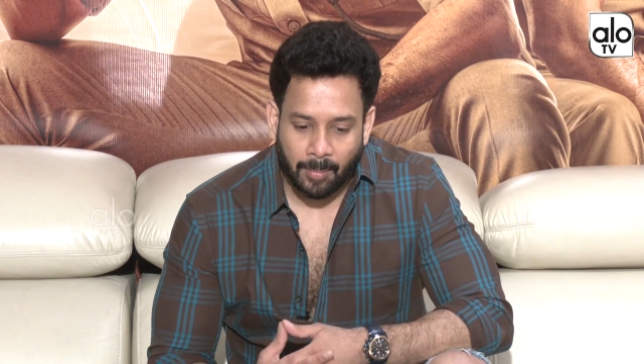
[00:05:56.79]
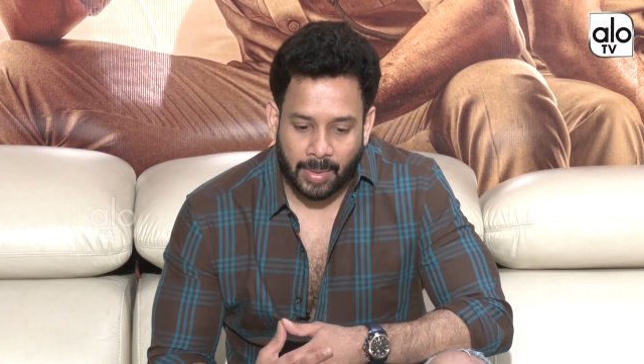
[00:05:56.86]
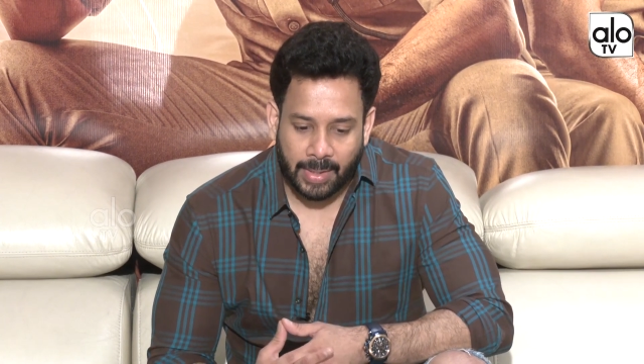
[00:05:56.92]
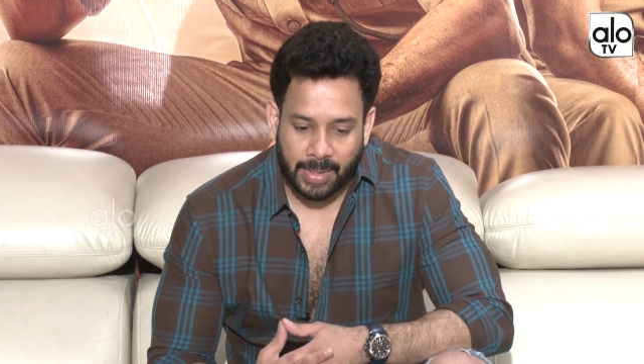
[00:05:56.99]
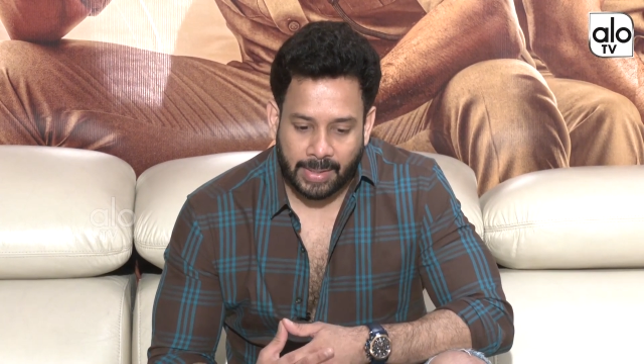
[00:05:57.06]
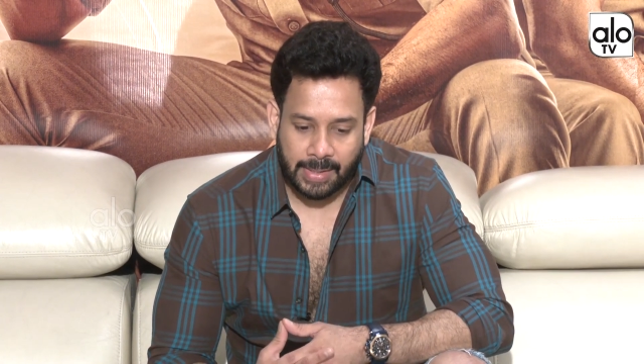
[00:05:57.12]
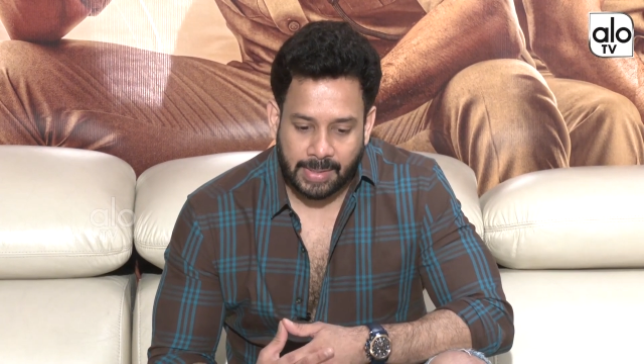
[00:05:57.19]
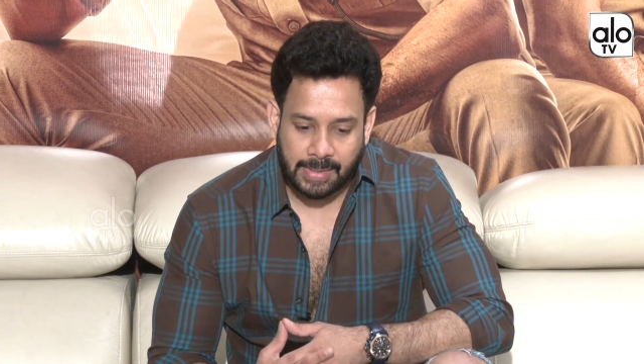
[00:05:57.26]
But
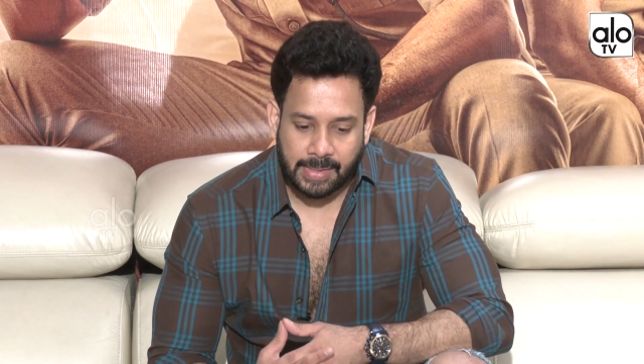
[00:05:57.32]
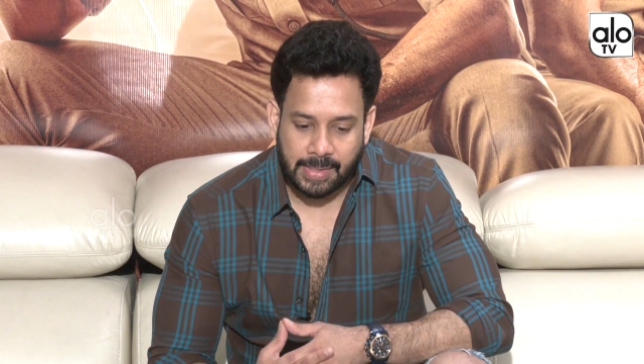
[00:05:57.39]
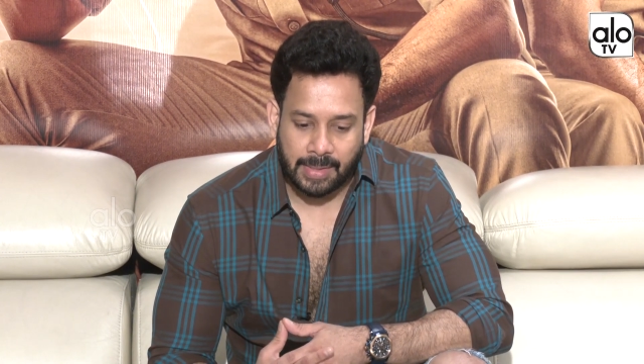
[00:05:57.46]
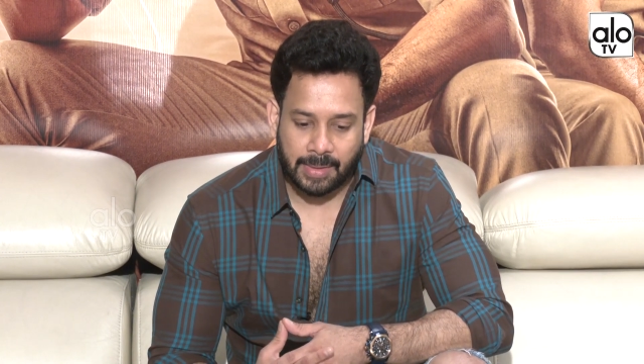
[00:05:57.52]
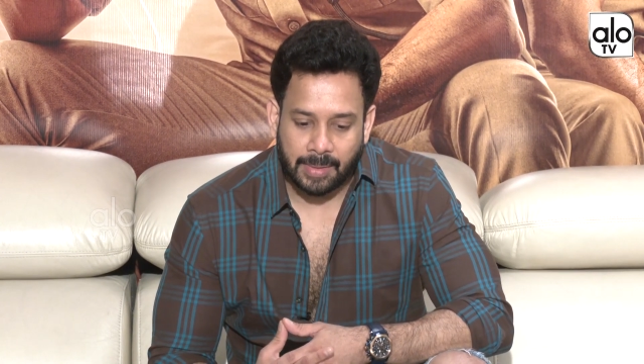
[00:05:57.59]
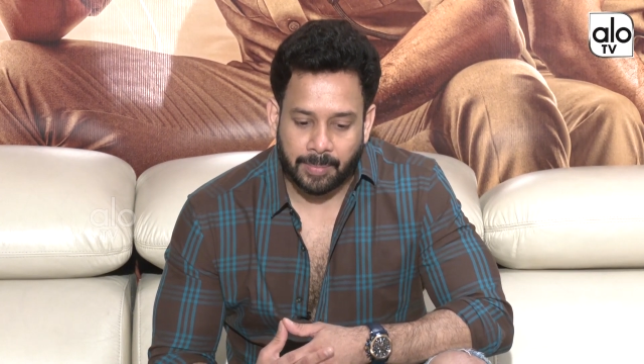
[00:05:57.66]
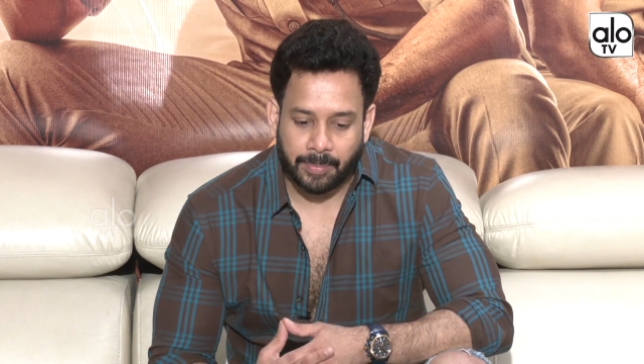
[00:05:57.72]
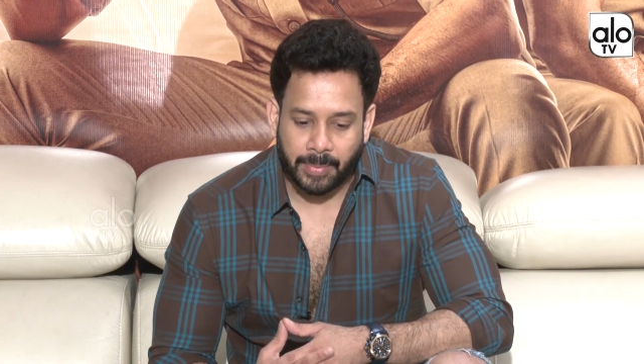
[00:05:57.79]
I guess
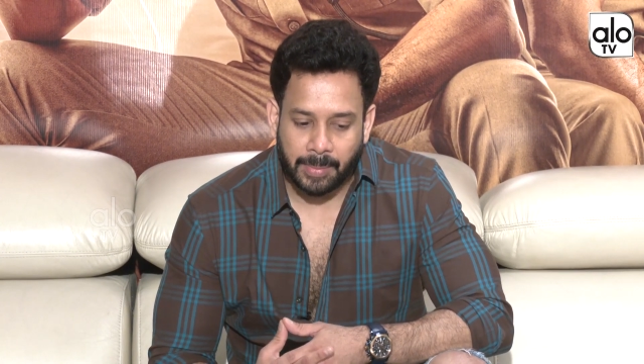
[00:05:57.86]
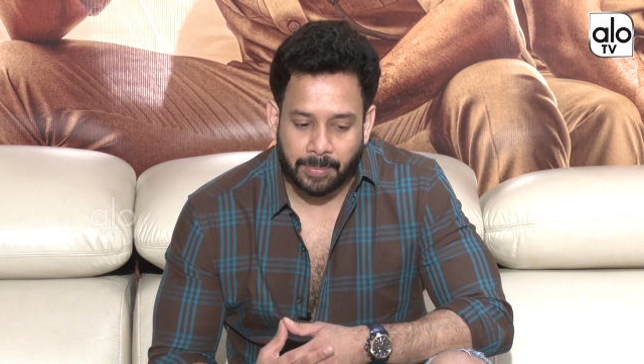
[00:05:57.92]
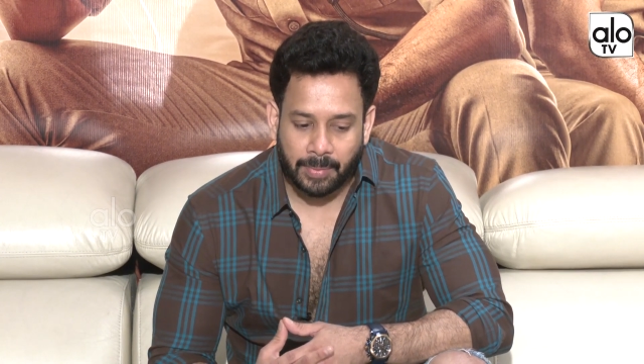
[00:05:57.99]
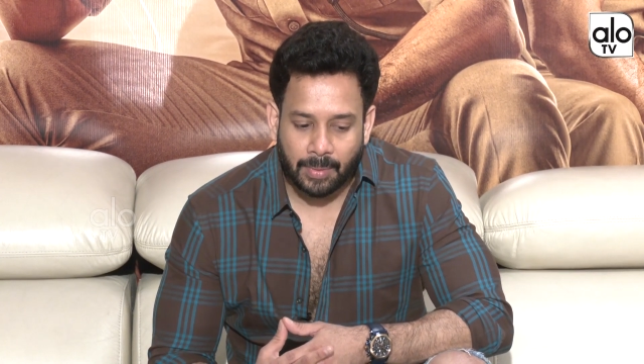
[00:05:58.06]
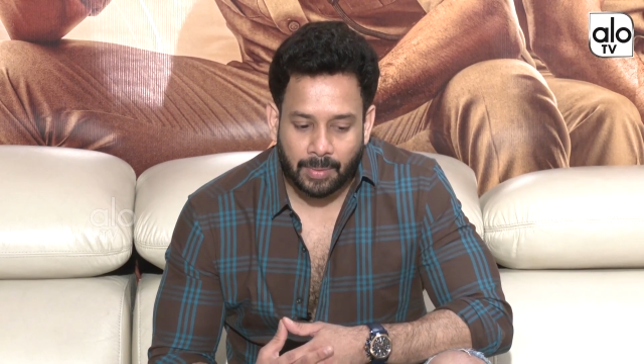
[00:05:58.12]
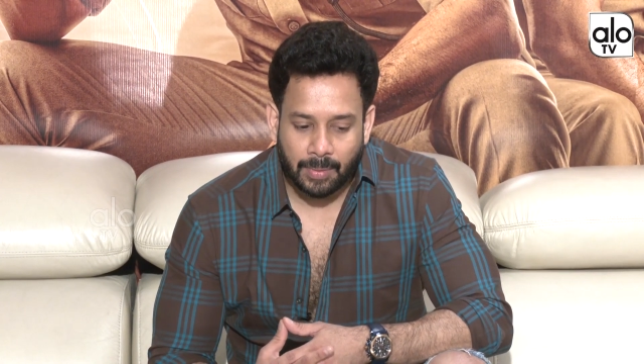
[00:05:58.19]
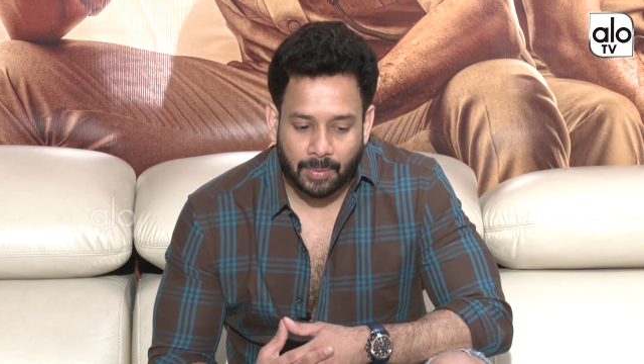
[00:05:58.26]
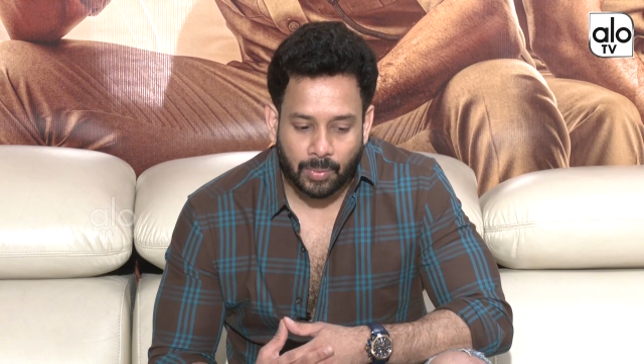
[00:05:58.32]
people